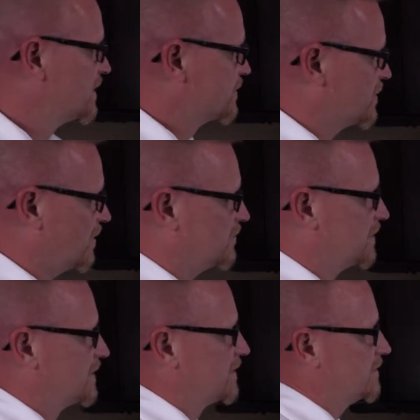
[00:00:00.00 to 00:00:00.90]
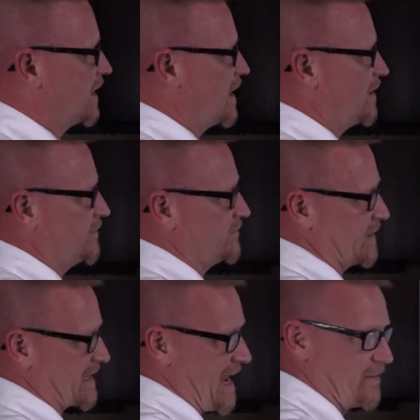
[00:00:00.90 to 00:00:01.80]
So
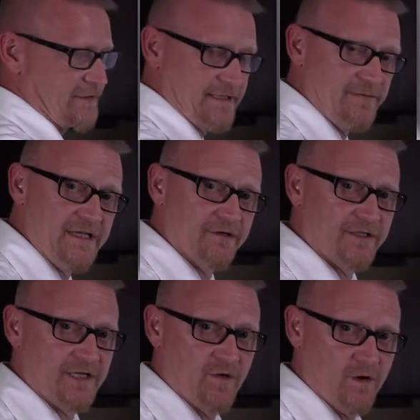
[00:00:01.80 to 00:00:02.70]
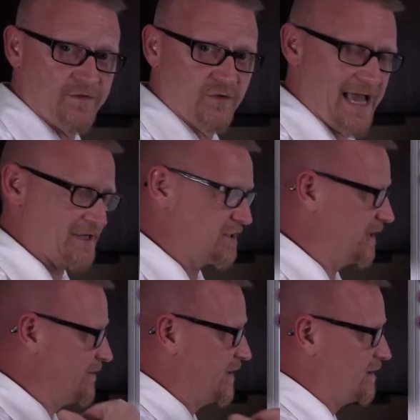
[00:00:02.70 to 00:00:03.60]
the counting meter can go up to an action
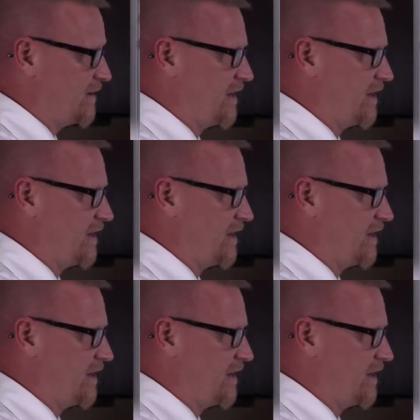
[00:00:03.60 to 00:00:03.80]
limit,